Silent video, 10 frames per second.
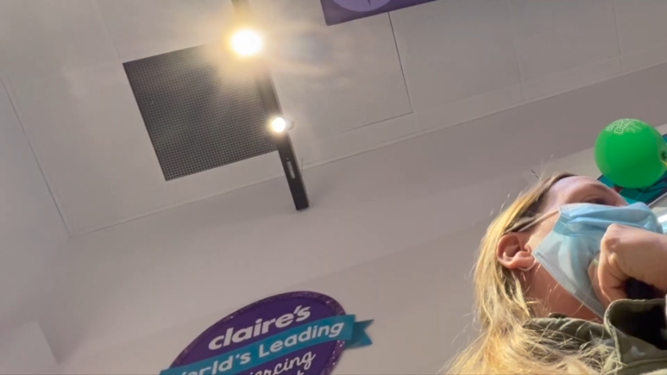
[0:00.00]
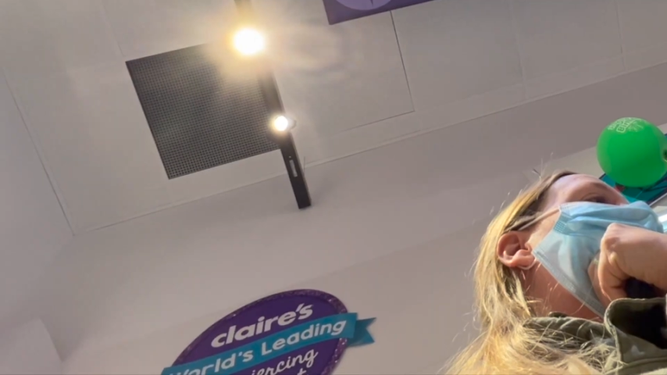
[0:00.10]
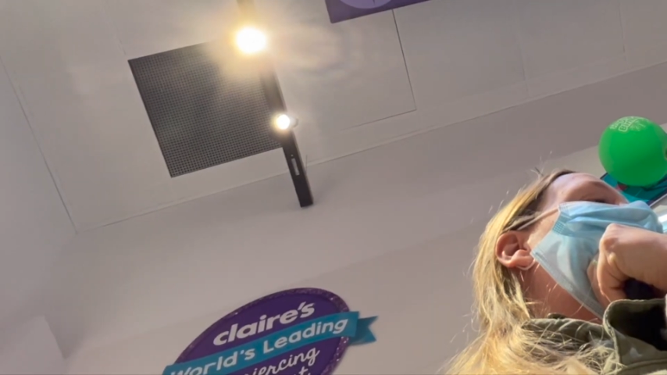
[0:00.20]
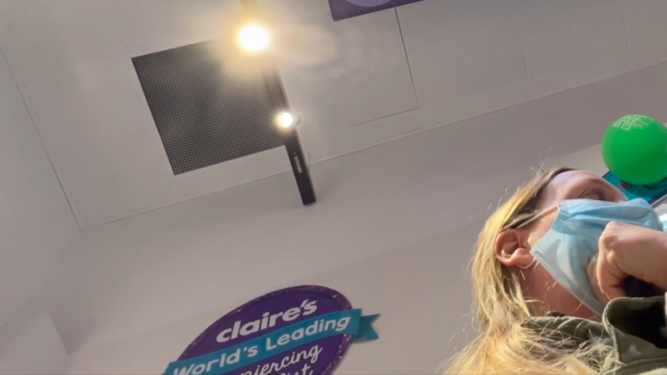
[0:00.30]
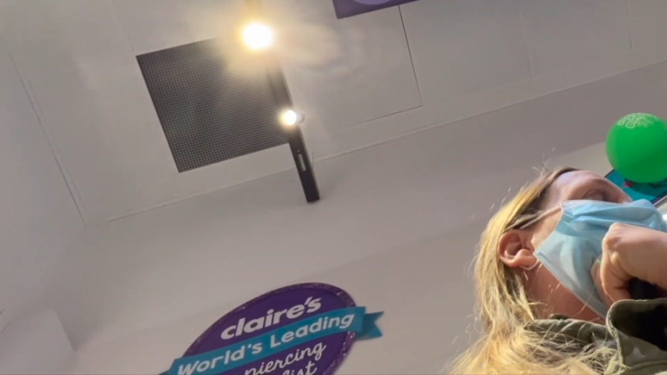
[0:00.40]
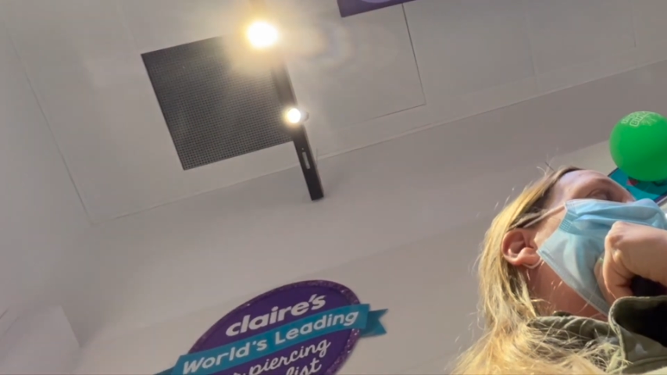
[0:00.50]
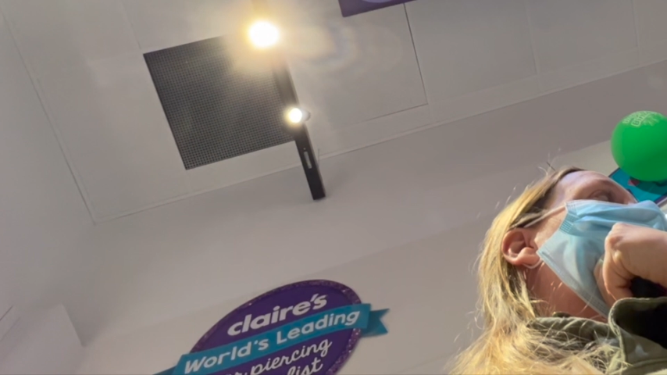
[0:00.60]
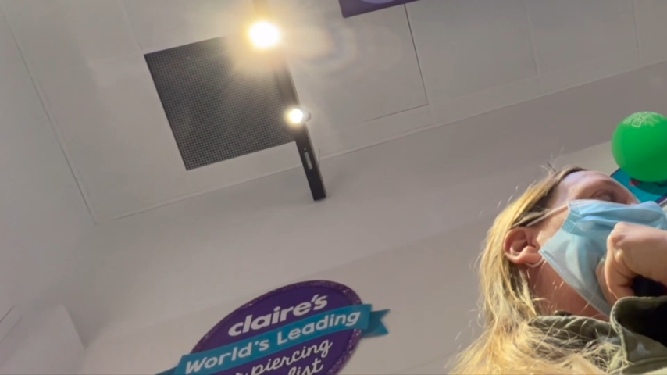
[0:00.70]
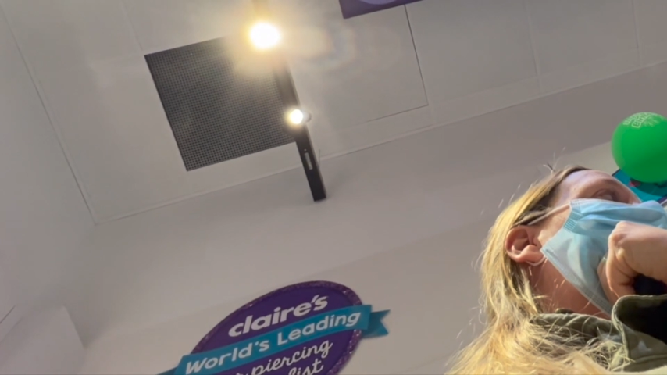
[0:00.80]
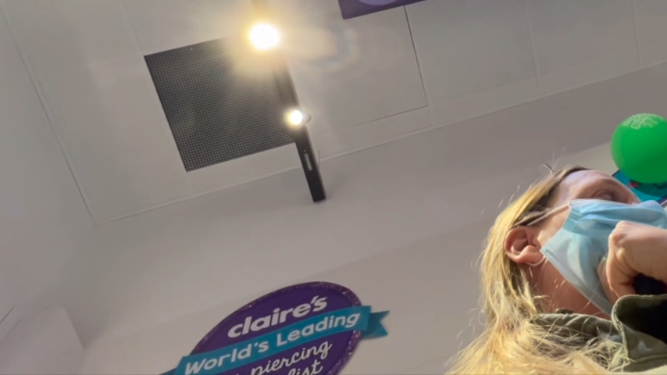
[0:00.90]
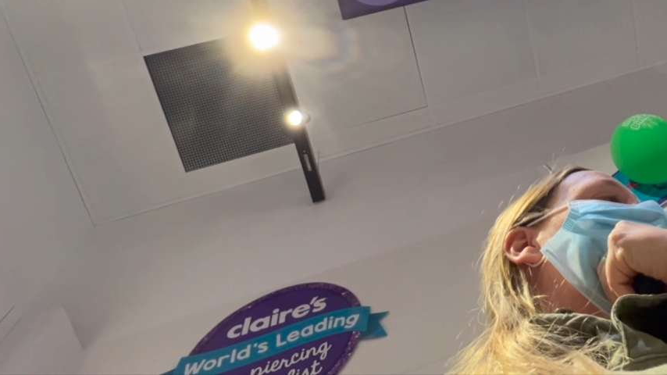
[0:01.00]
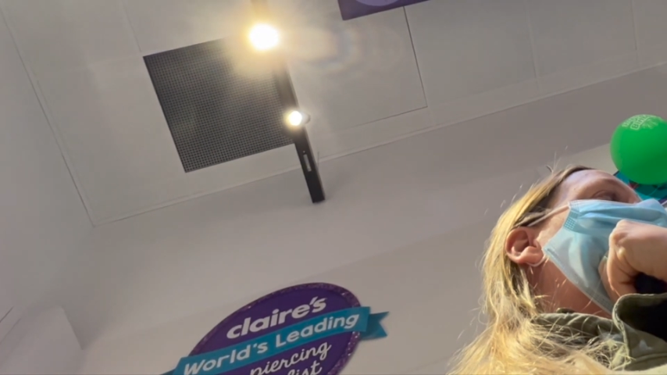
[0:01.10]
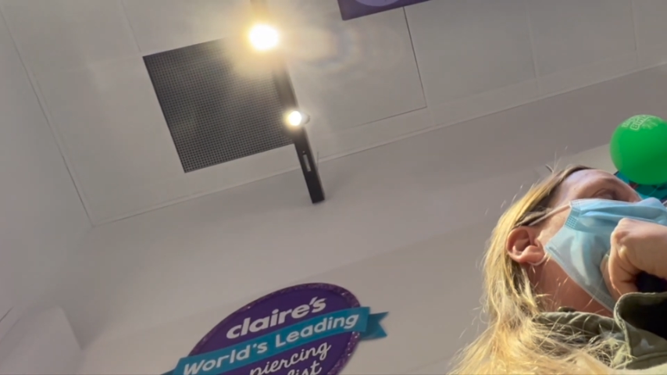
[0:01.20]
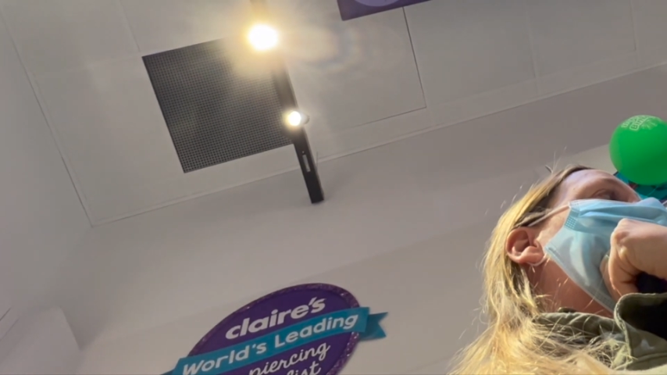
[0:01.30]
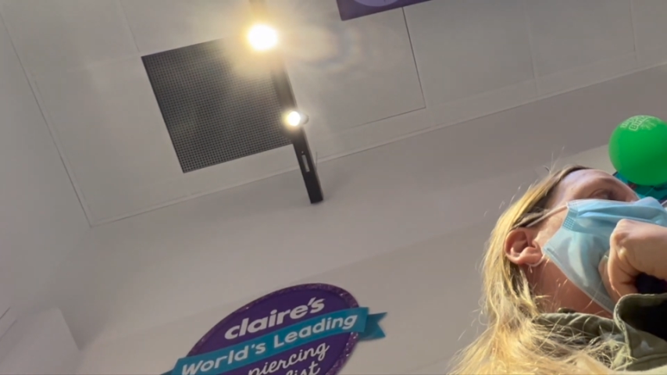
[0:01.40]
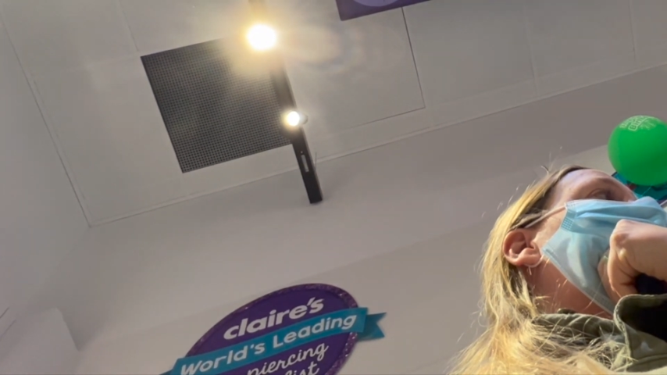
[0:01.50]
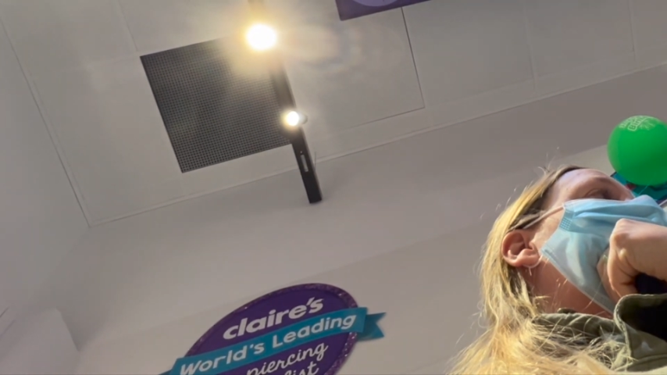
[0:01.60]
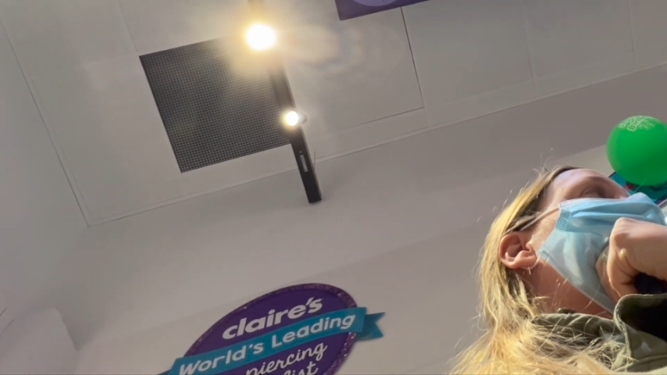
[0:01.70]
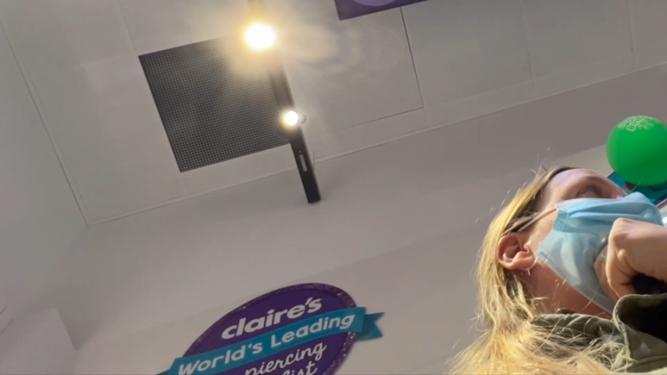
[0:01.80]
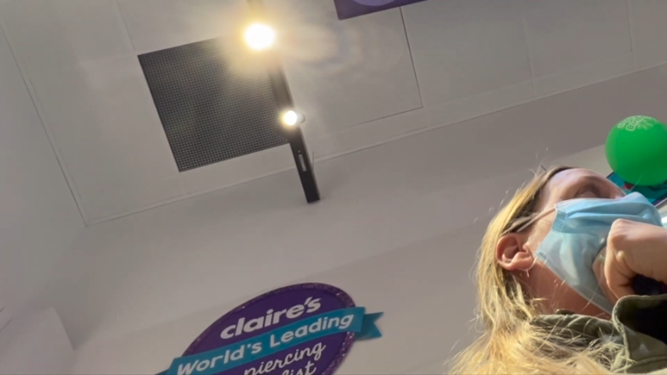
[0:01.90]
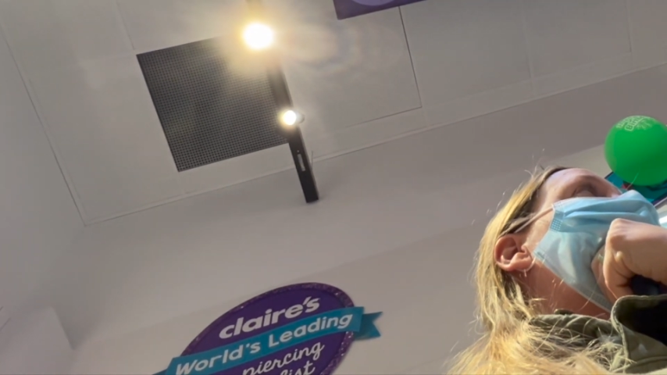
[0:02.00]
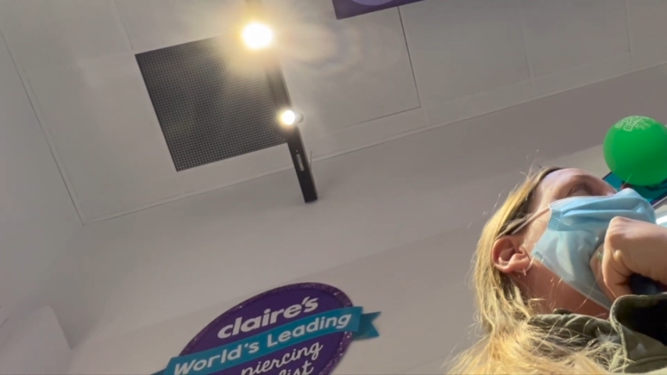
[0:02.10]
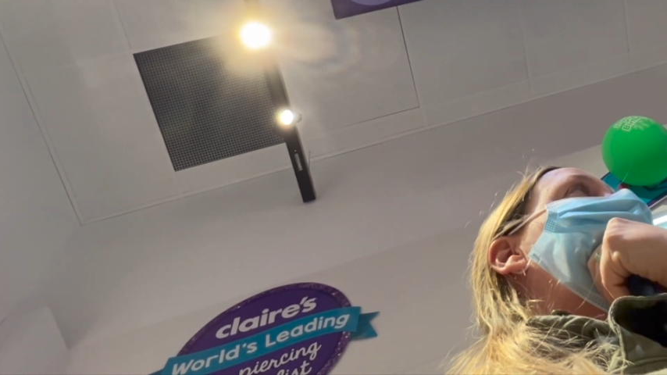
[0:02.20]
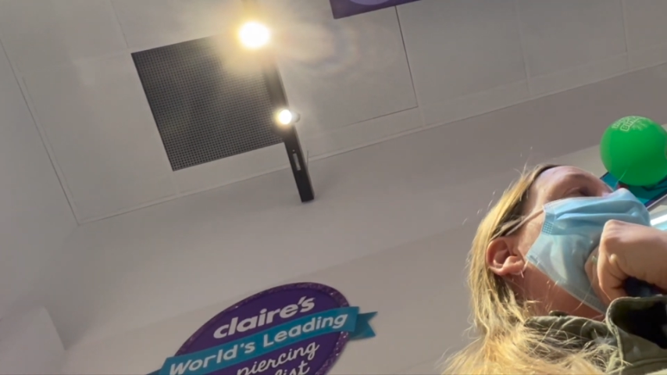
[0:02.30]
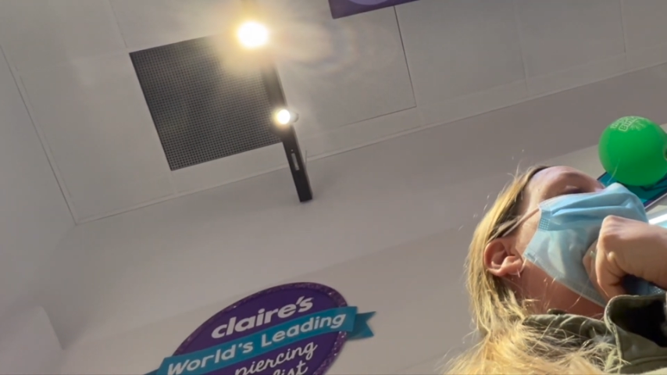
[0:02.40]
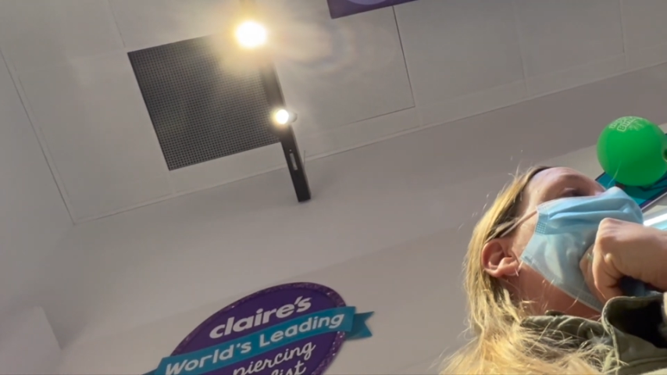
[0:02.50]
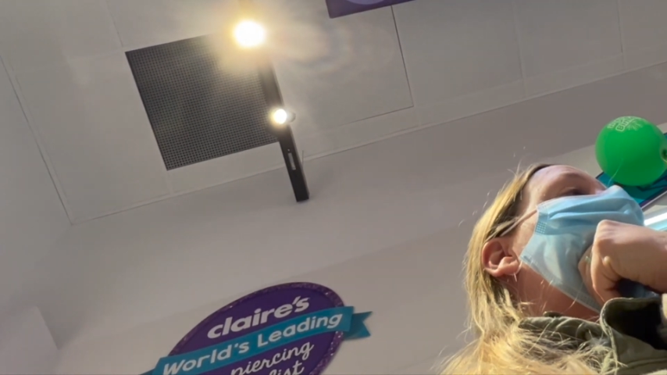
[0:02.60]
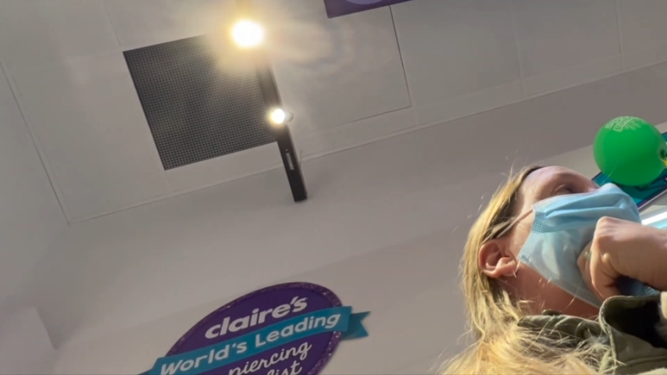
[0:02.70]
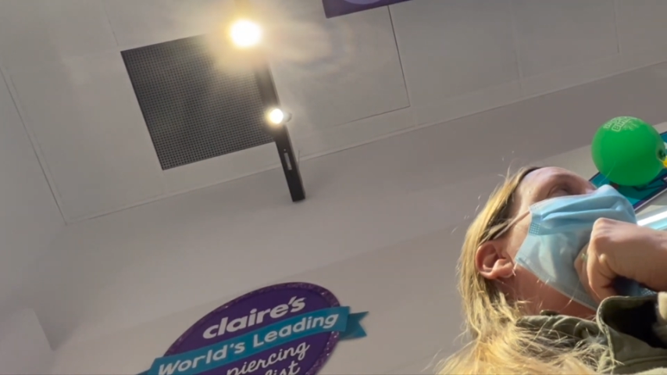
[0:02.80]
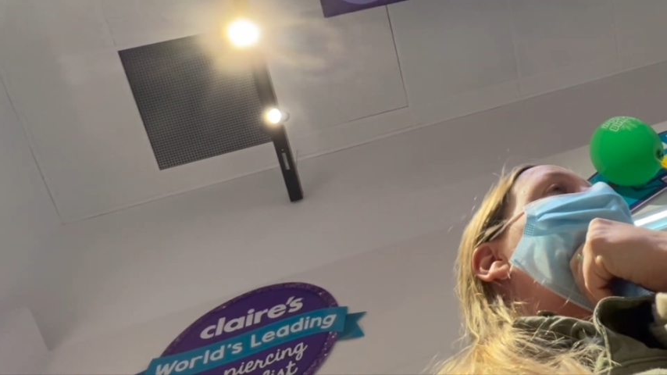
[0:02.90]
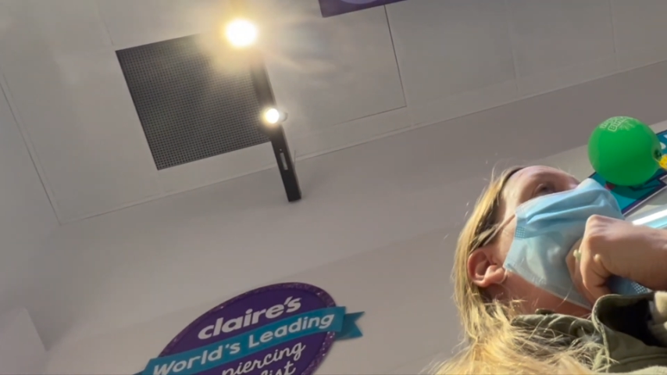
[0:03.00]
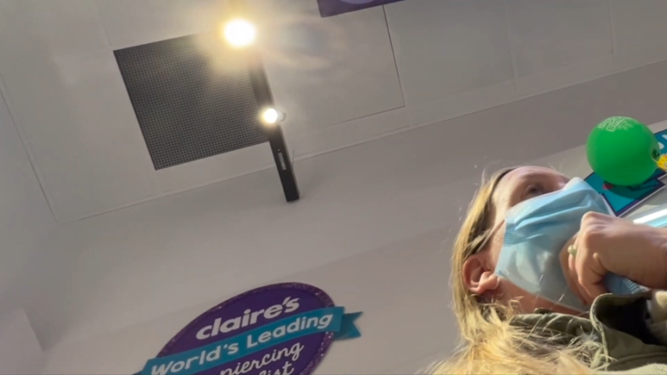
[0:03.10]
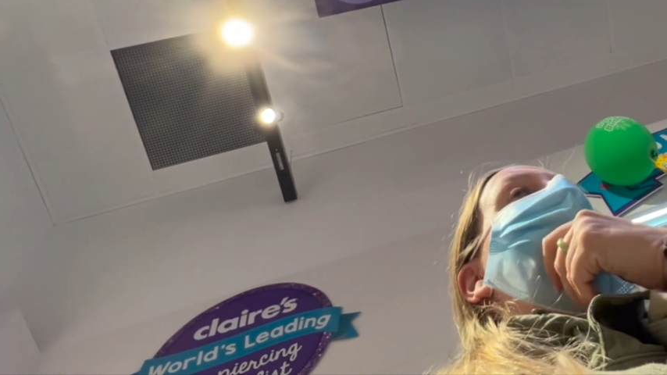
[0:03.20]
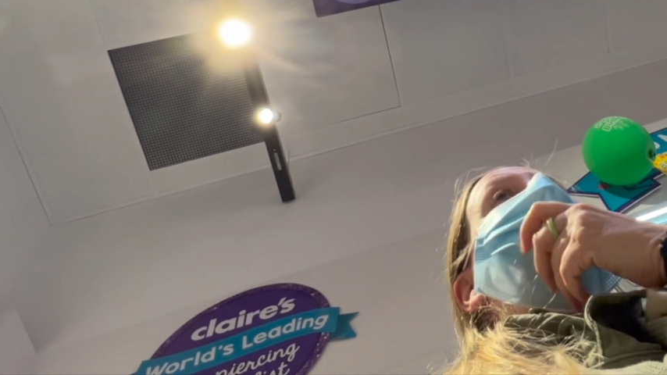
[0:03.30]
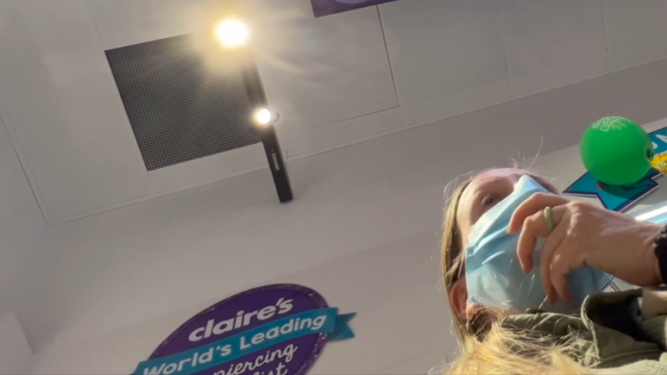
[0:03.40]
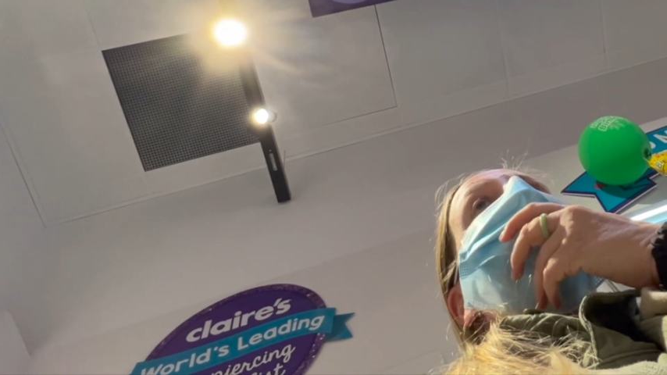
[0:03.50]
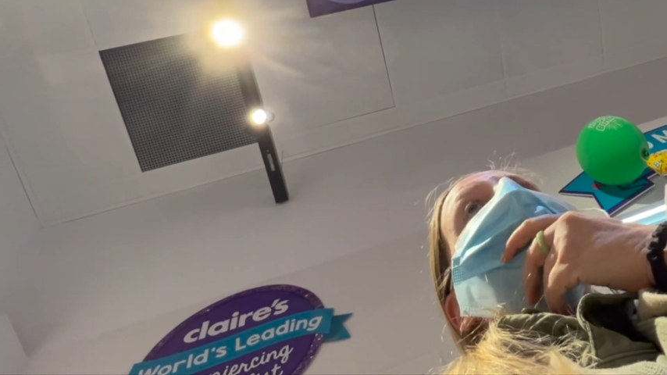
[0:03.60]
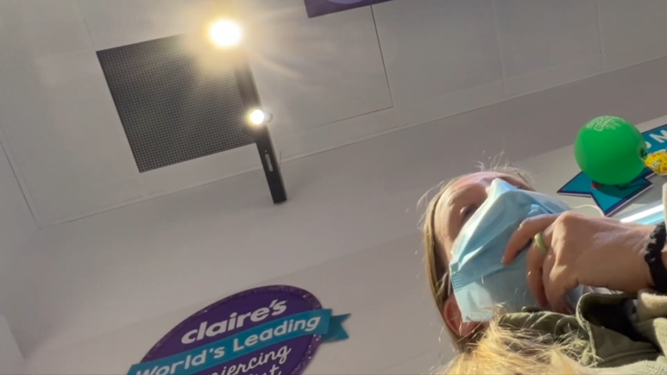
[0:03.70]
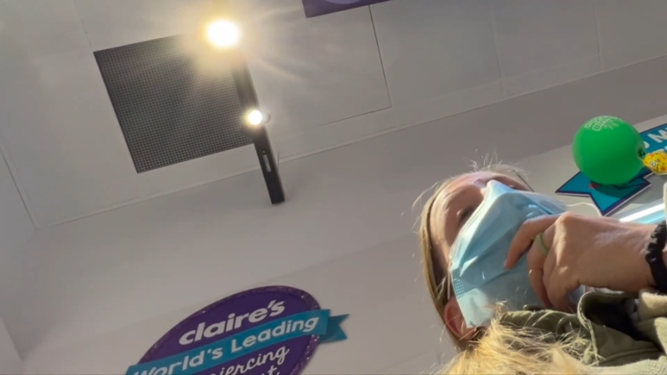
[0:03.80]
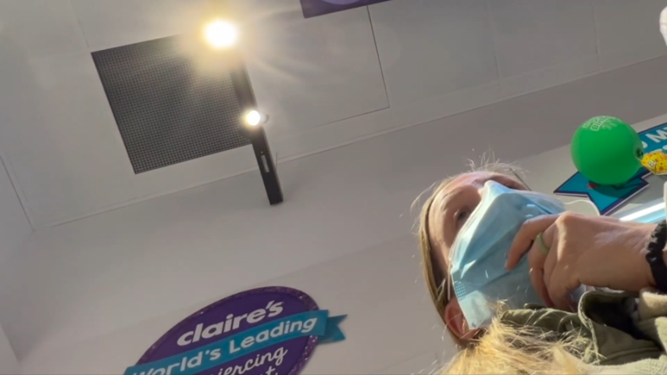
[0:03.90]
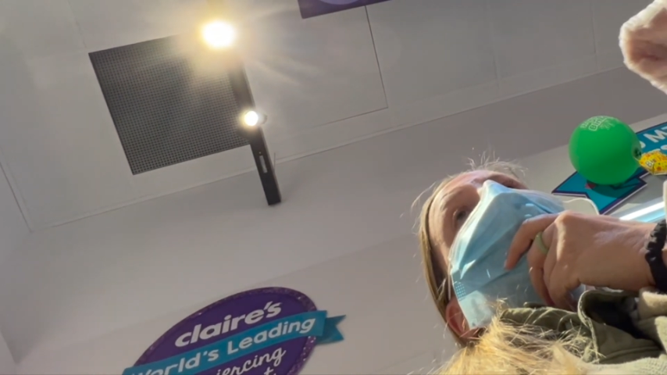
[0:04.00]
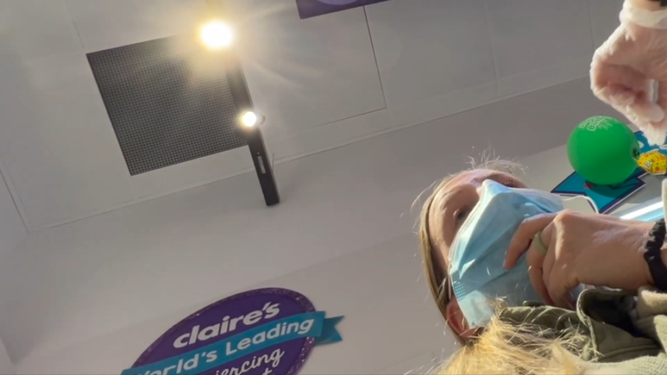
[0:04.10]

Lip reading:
No face is visible, so there are no lips to read.